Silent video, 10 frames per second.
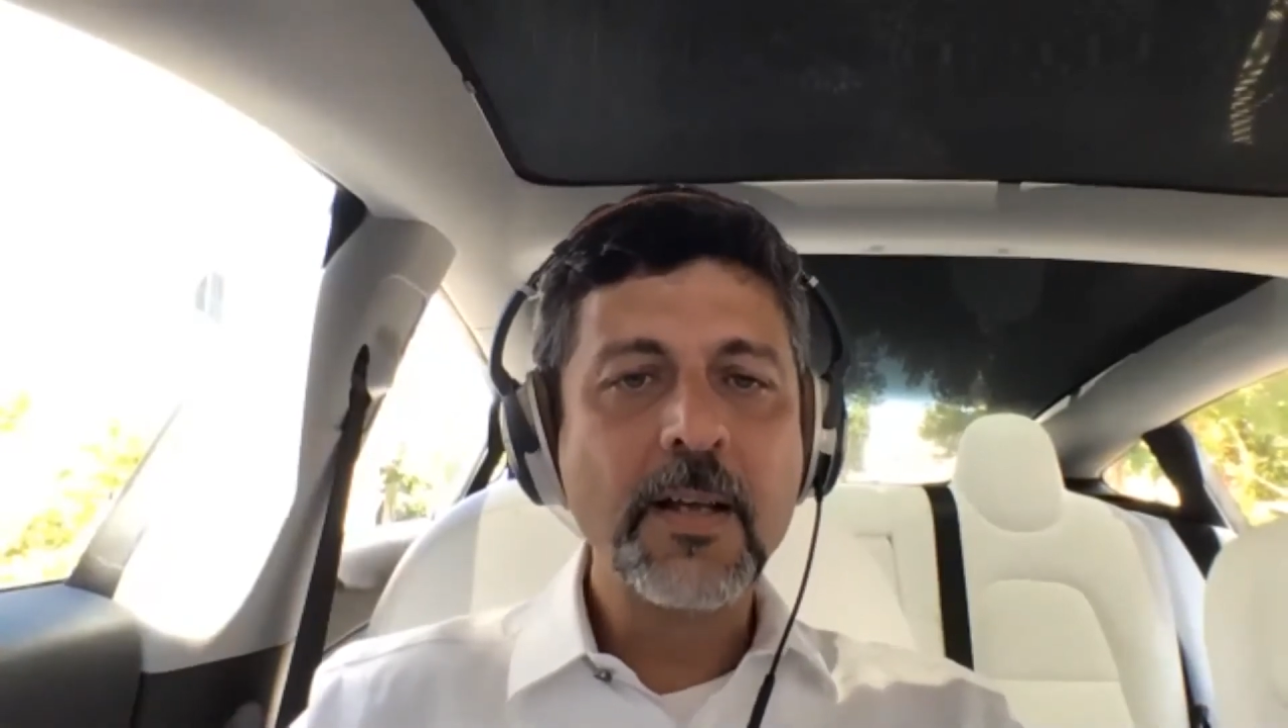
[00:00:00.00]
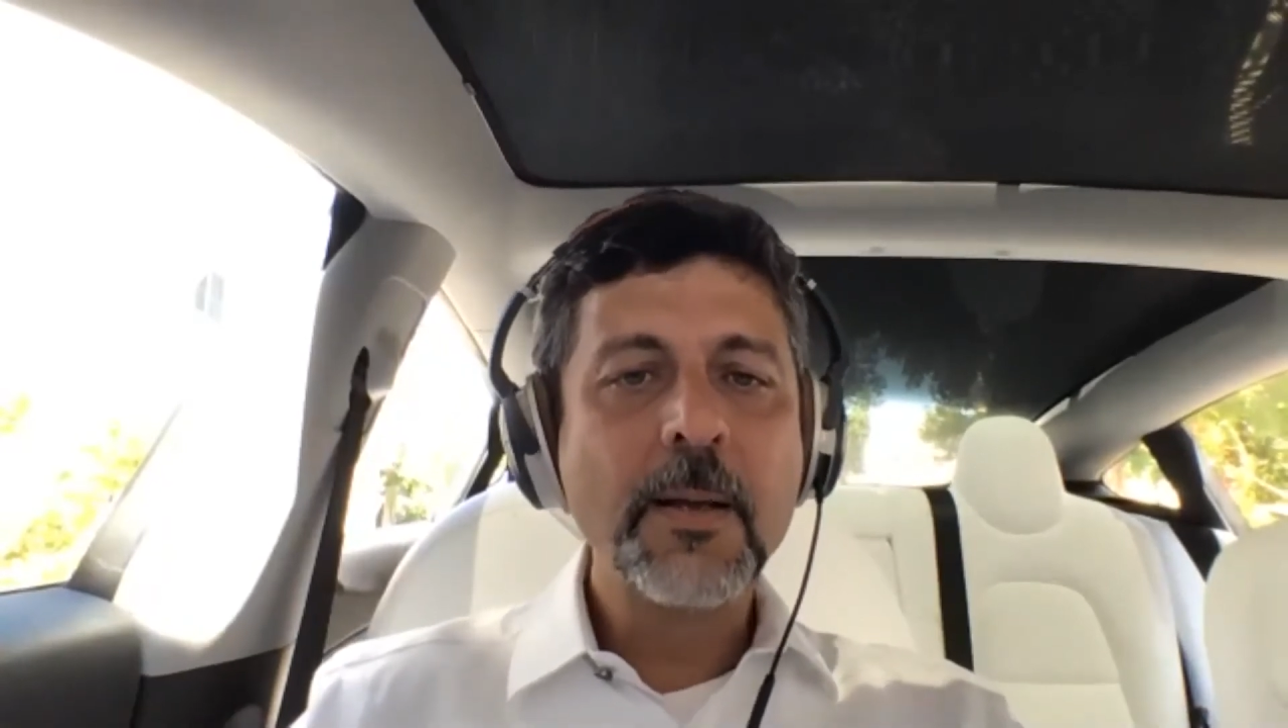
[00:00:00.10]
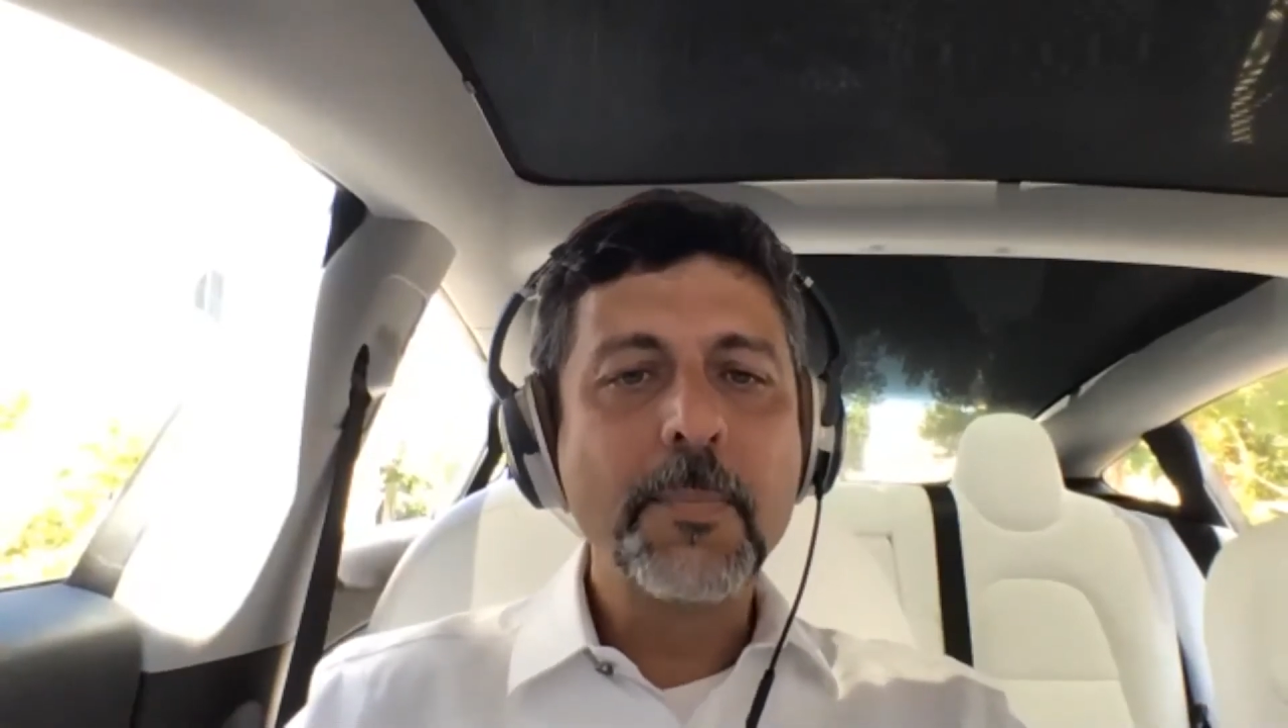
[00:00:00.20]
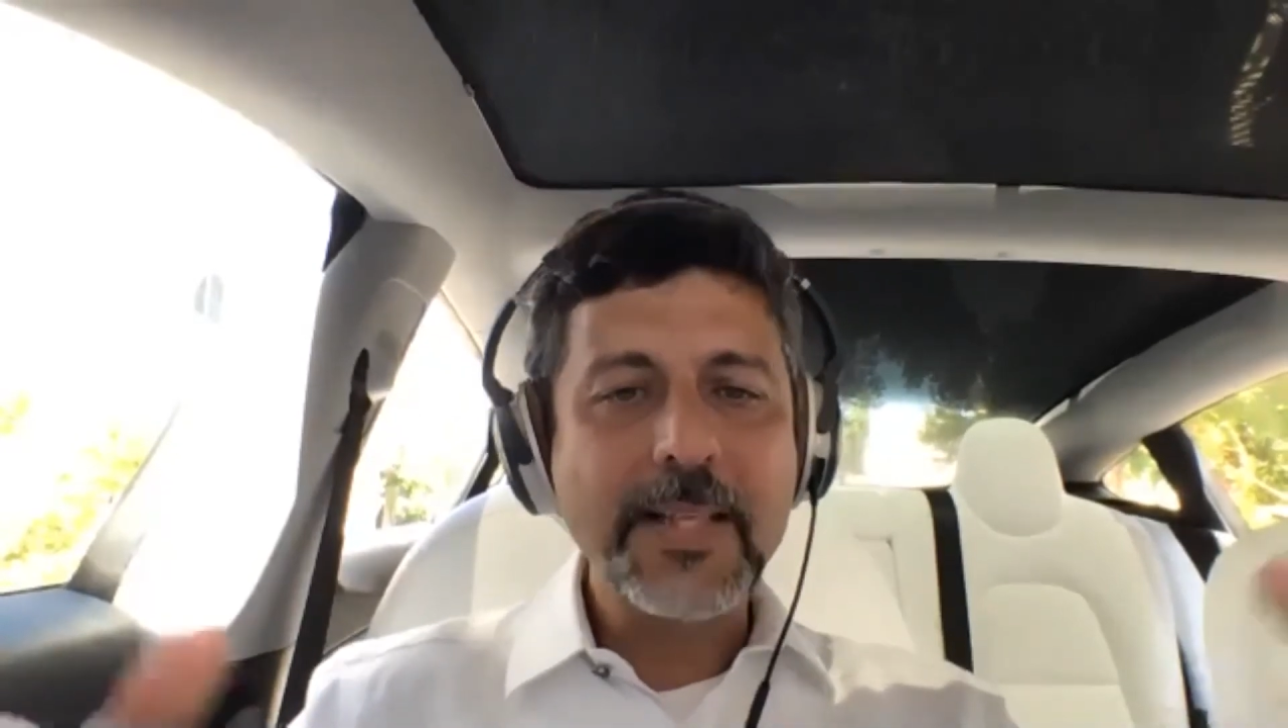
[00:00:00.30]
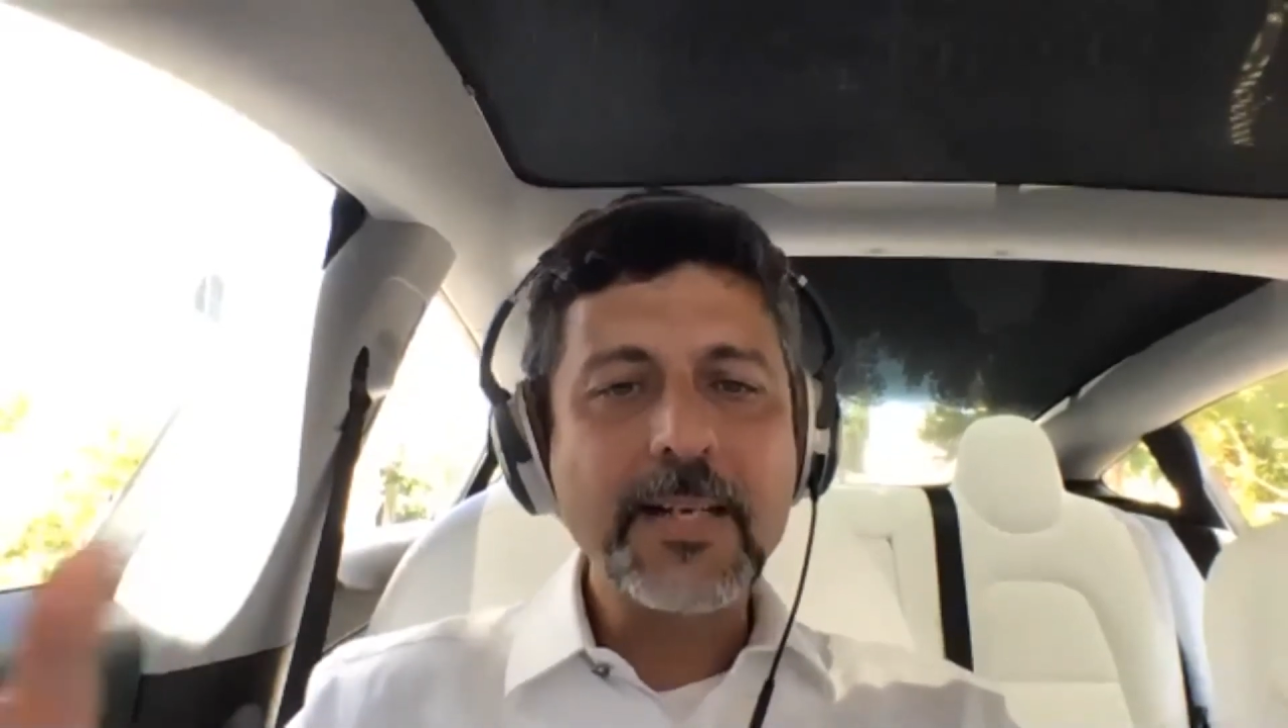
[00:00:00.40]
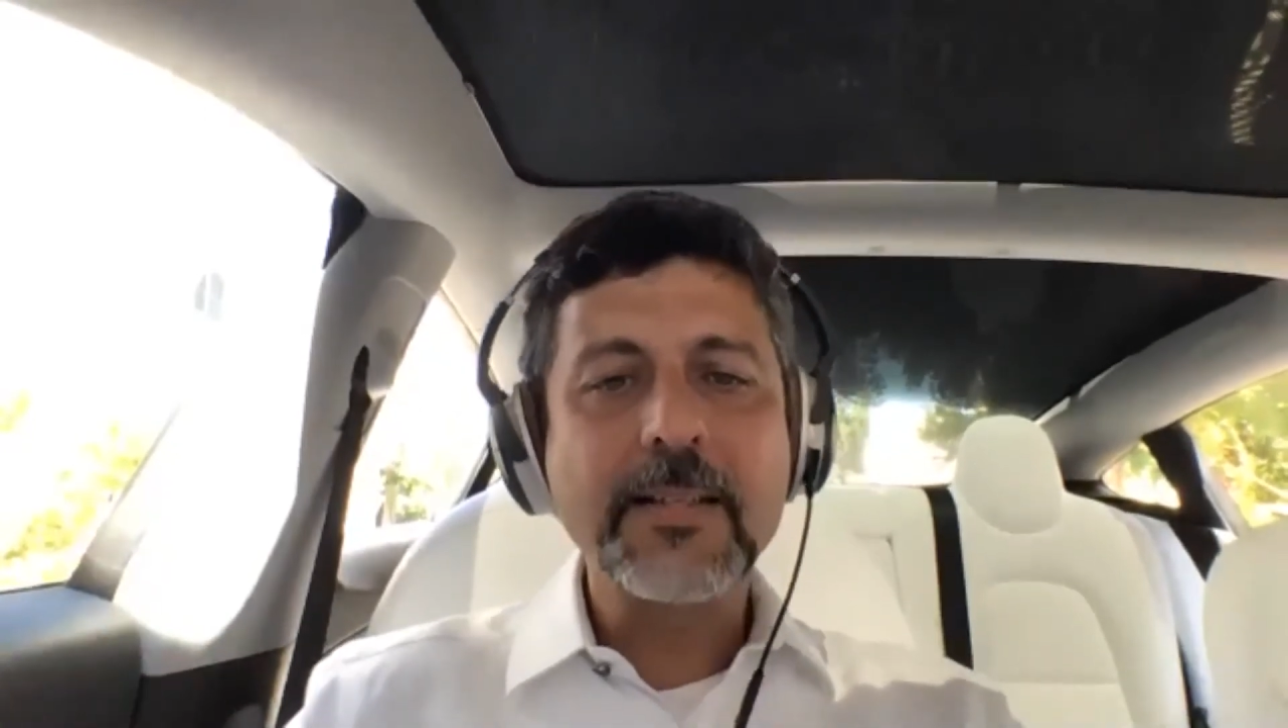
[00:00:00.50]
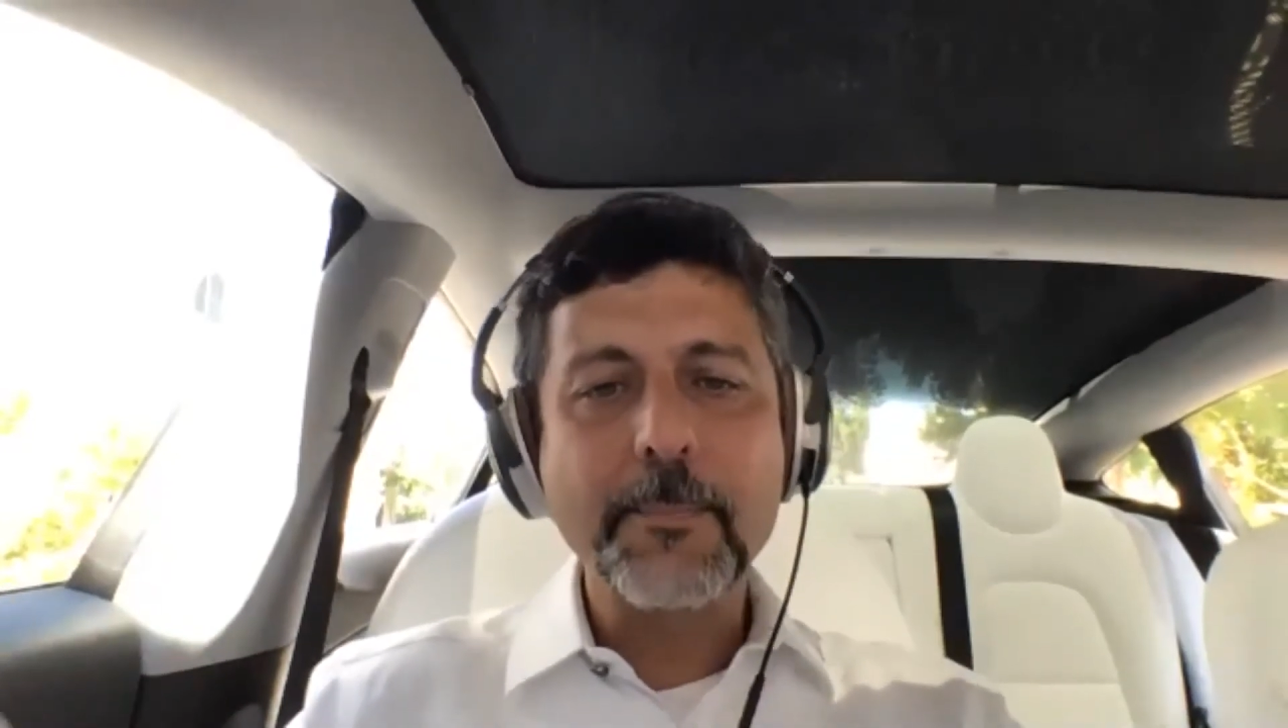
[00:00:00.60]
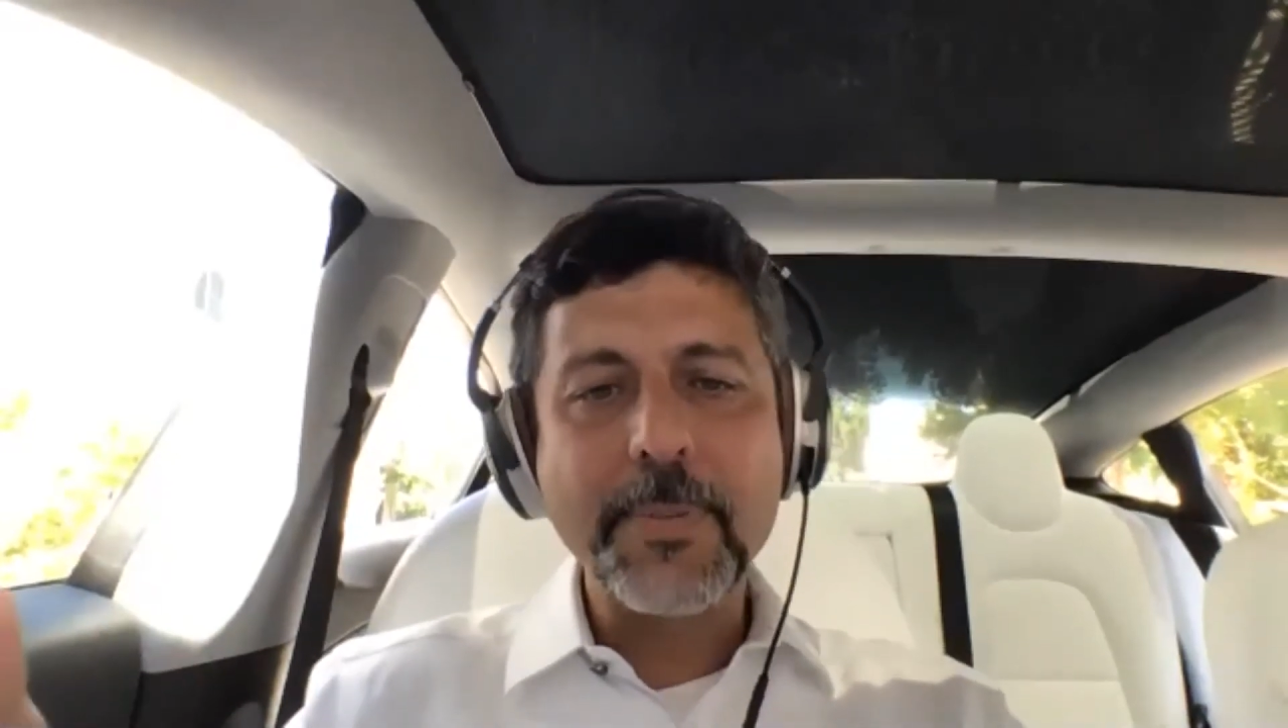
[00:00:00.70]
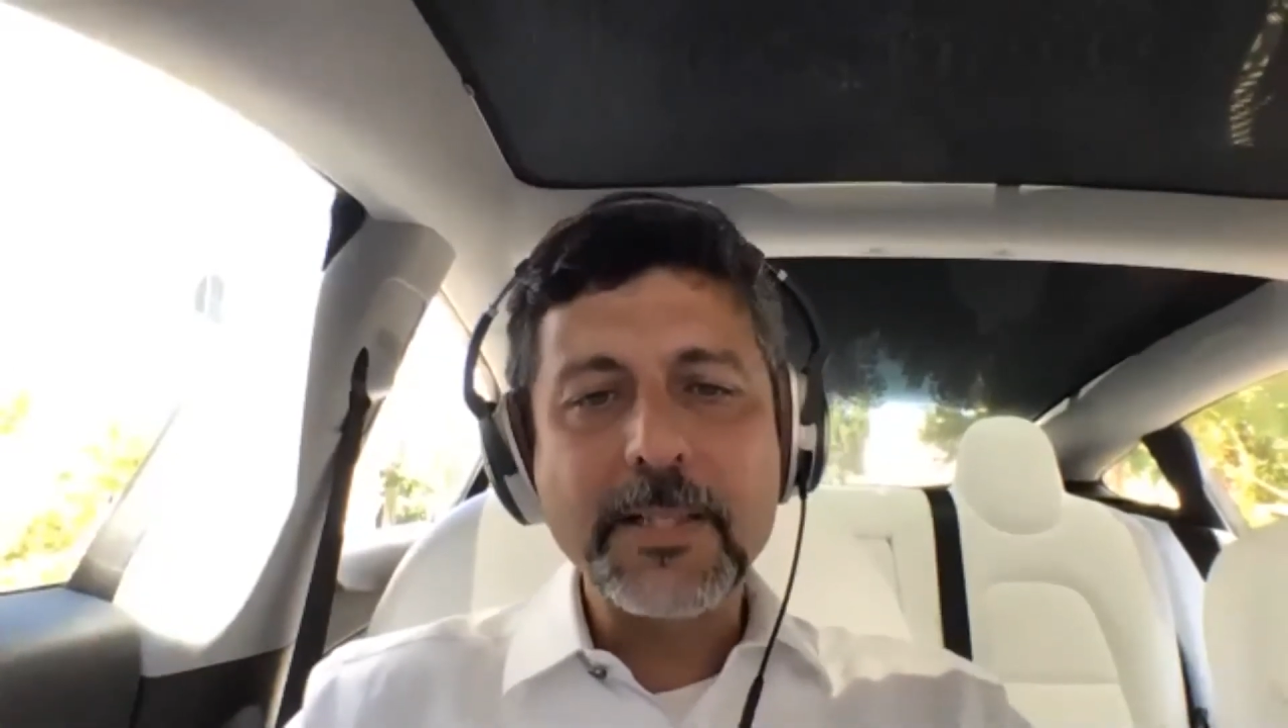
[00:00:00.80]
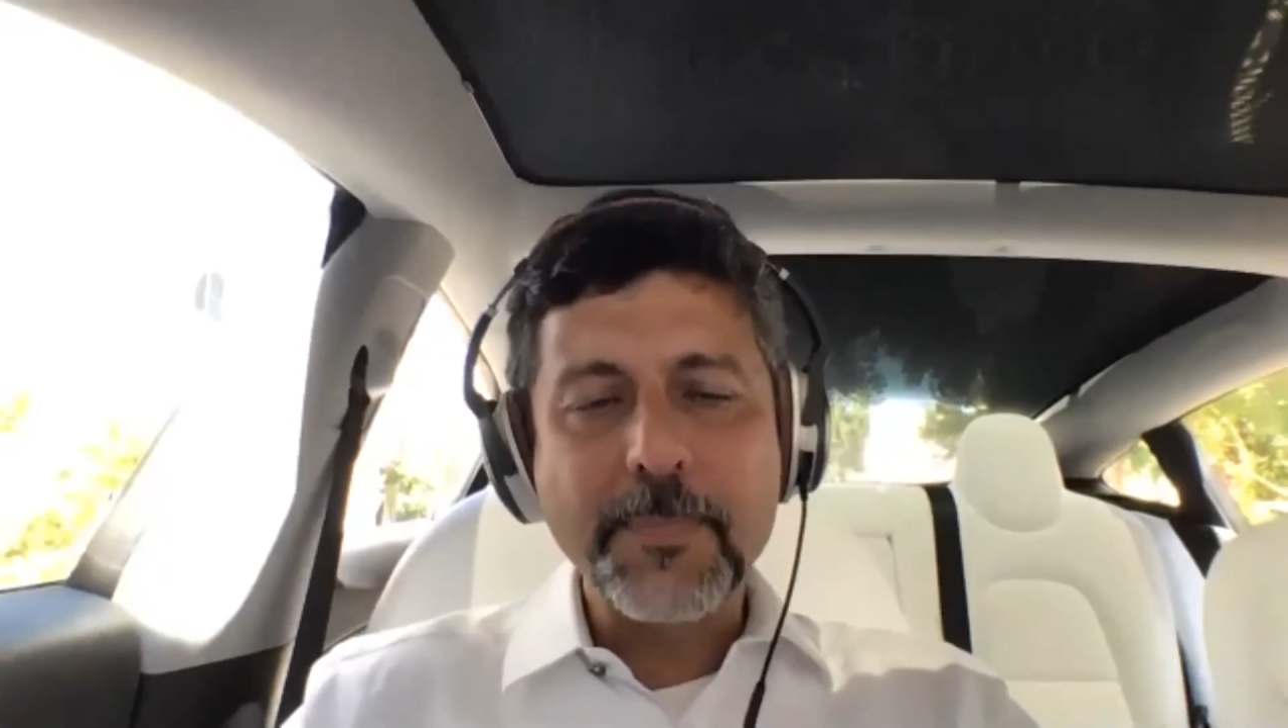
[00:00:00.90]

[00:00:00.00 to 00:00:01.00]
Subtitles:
But there are some best